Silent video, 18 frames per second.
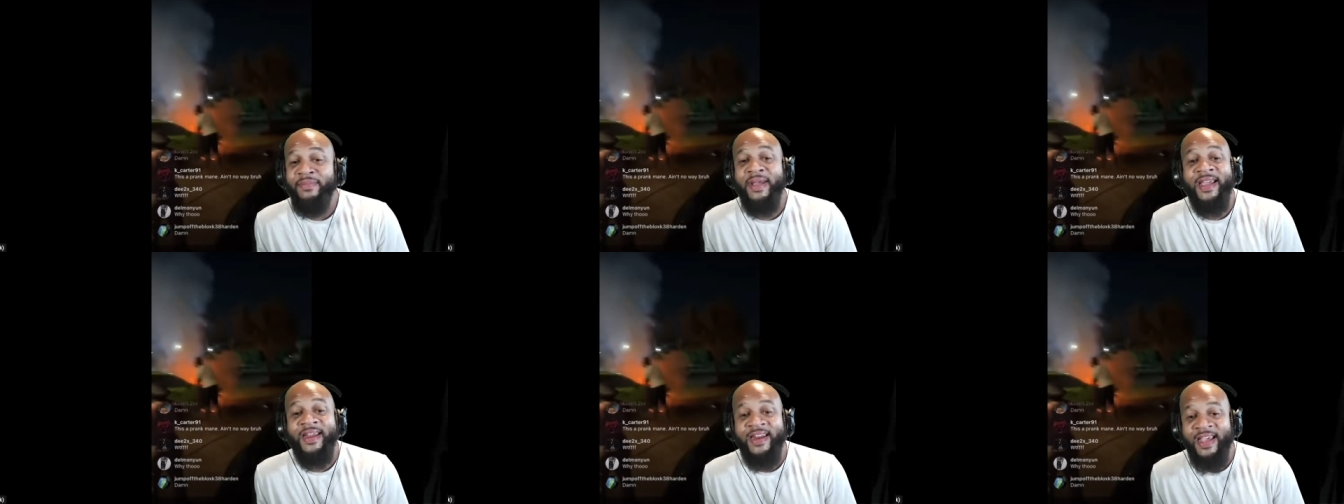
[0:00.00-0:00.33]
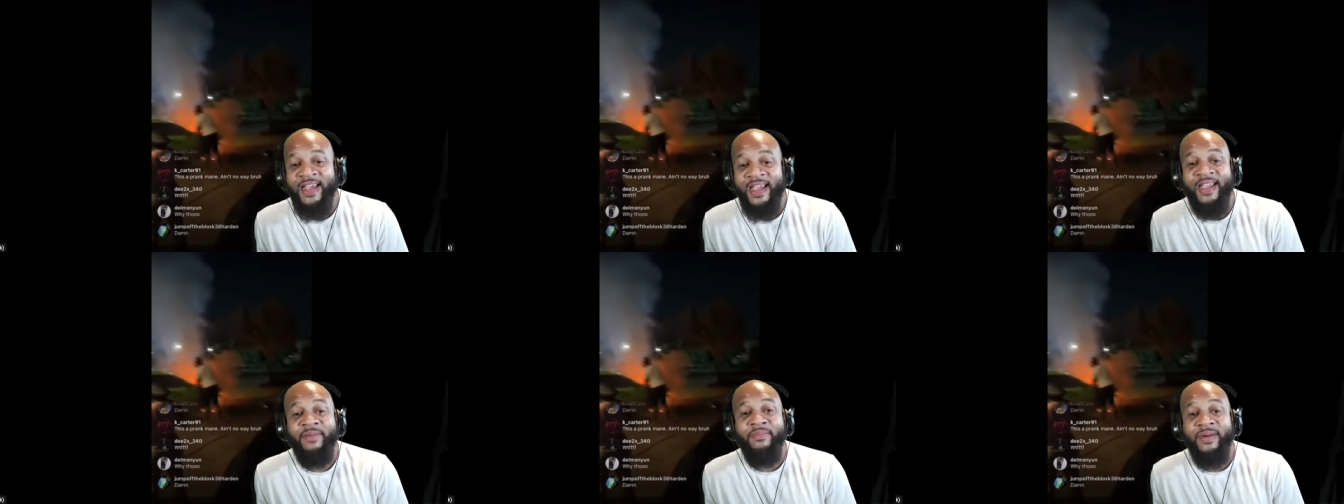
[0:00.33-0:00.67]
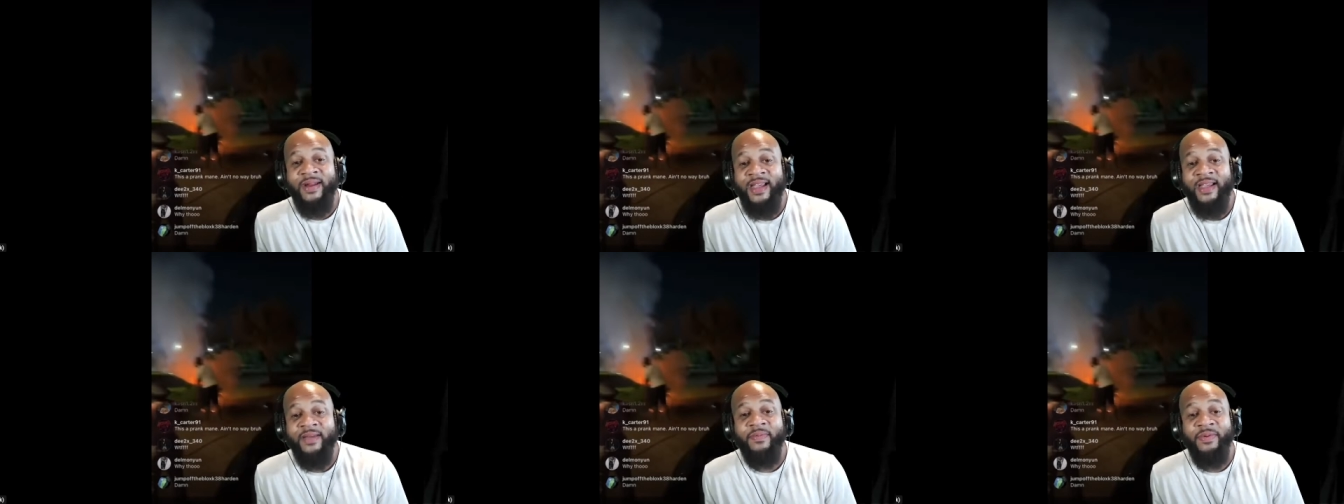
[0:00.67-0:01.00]
man to hate
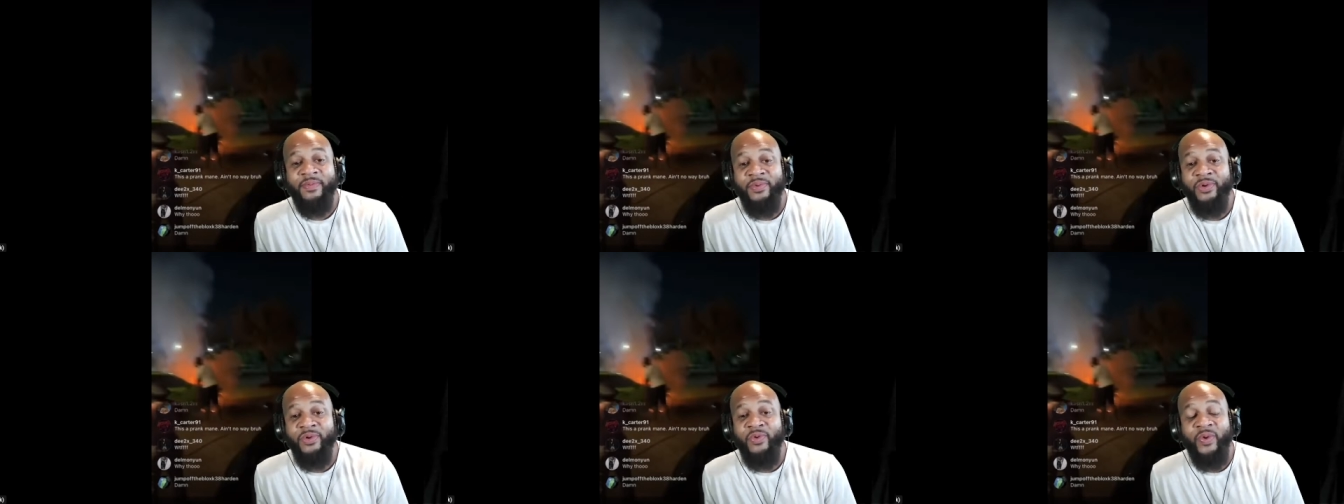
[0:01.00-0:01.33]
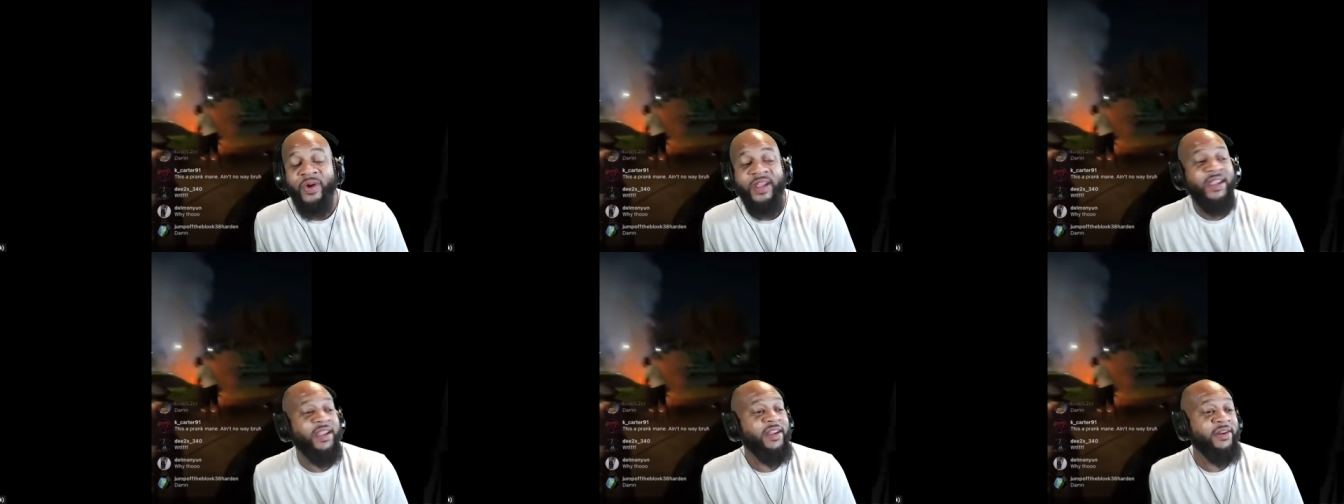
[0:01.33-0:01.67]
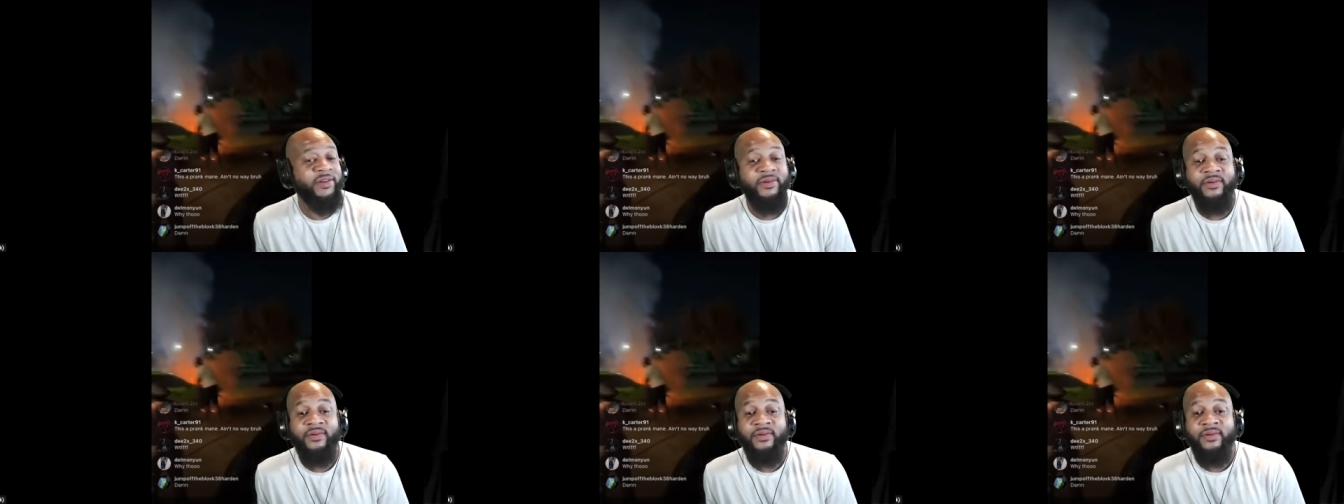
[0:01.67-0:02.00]
black people the way he
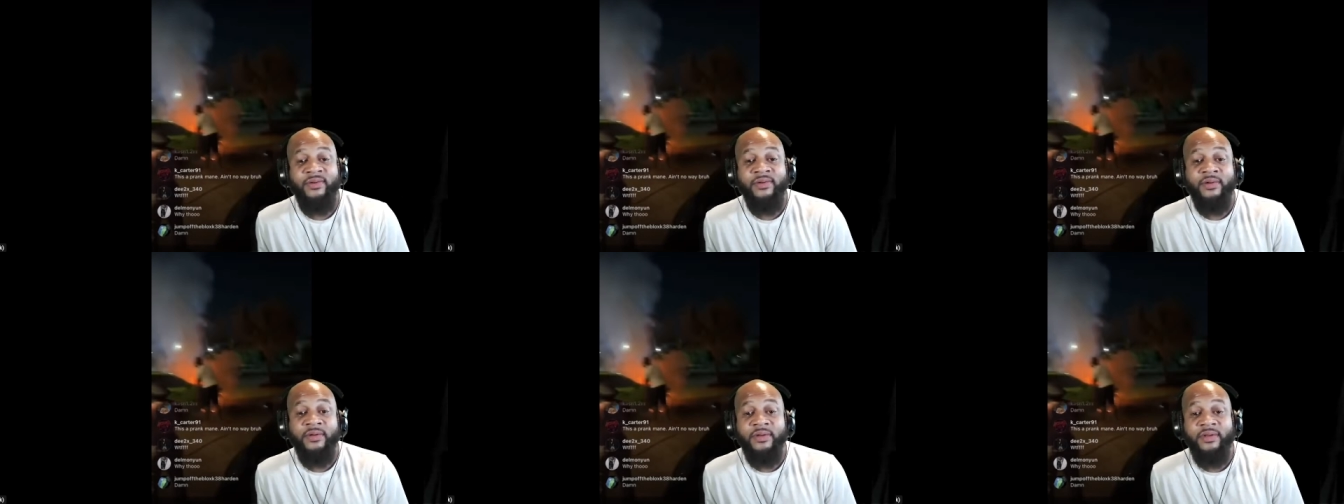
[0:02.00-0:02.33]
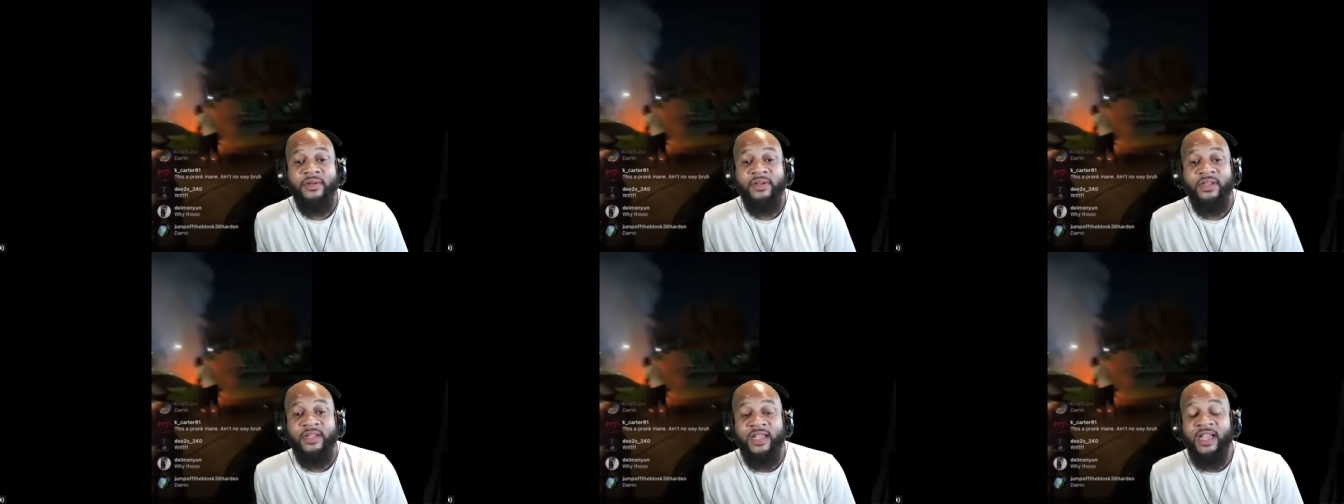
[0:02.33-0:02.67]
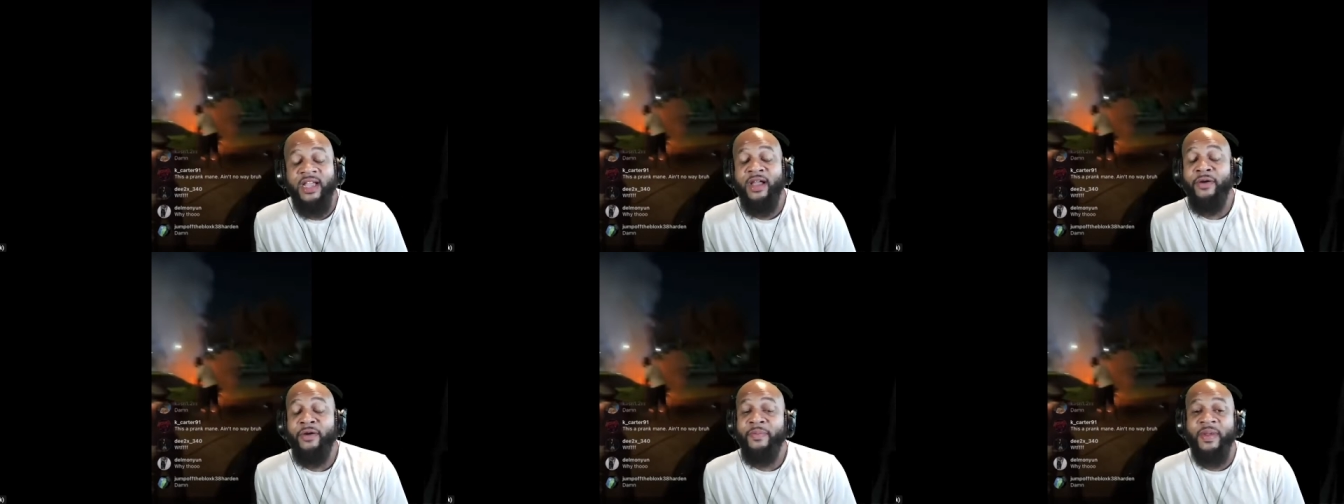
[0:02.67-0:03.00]
do.
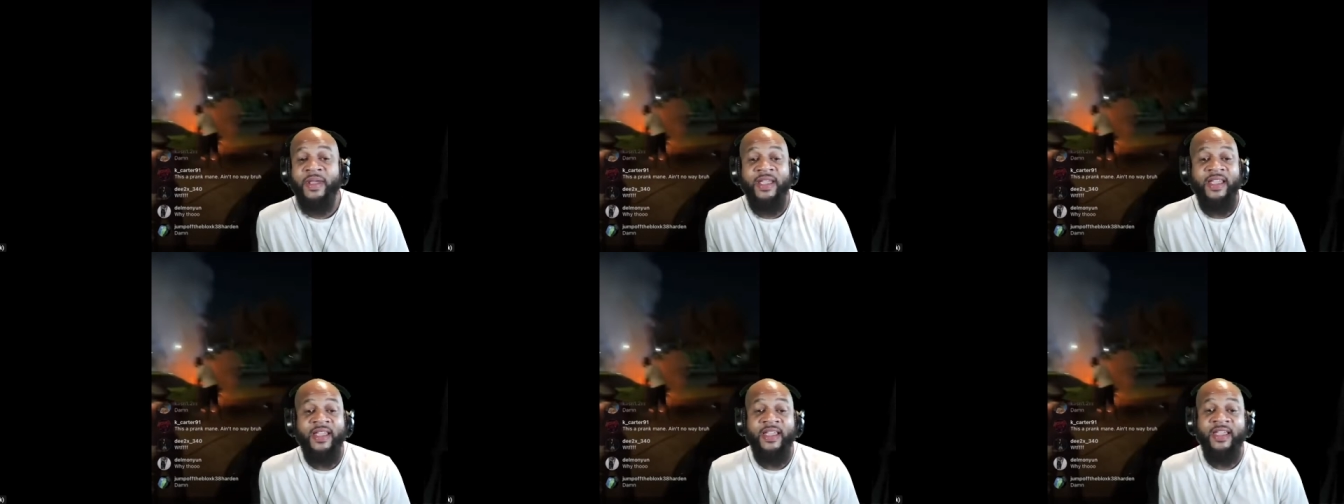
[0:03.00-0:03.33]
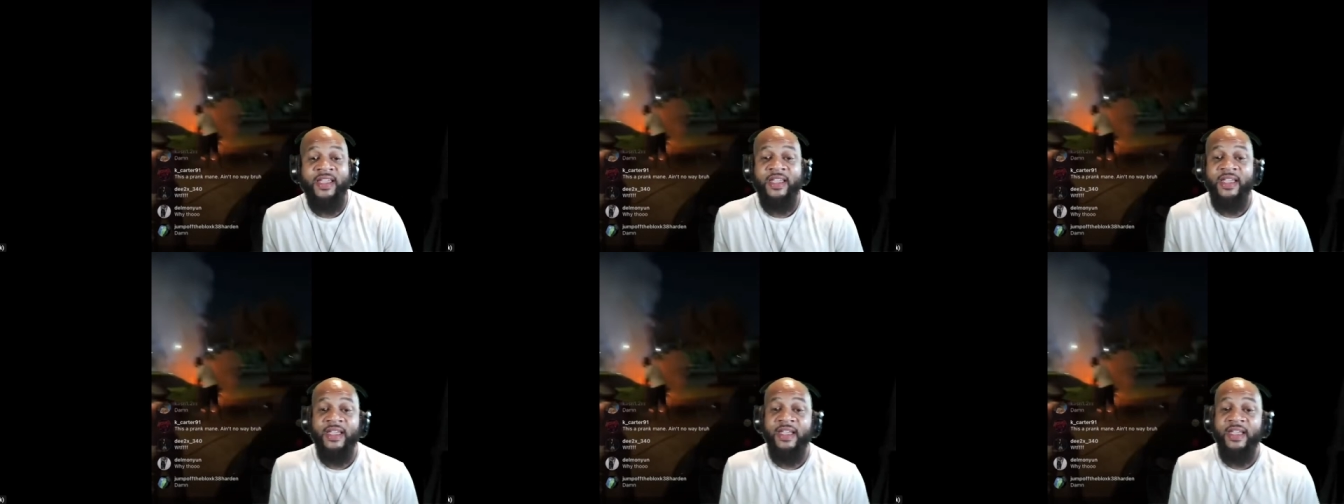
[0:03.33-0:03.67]
I mean,